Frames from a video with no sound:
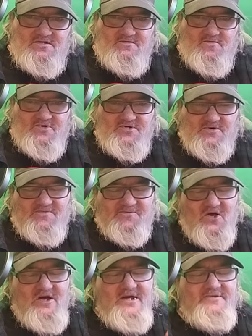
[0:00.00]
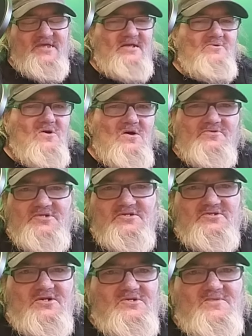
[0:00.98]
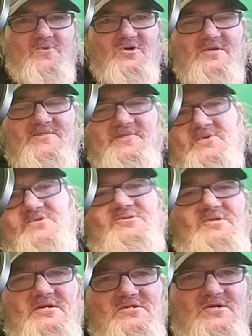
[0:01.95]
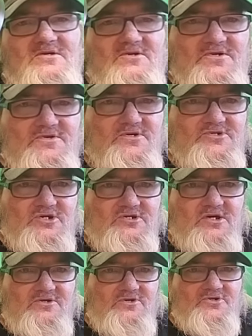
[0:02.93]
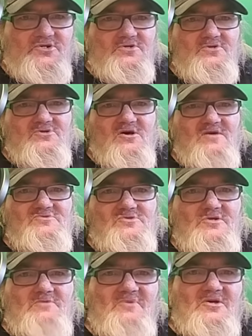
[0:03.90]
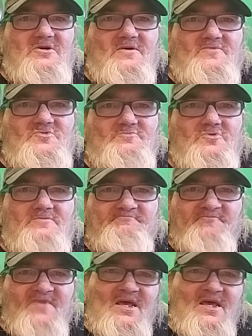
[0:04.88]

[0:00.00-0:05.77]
when you're flying that long distance, one of the first things that you do is you kick your shoes off so you can be comfortable.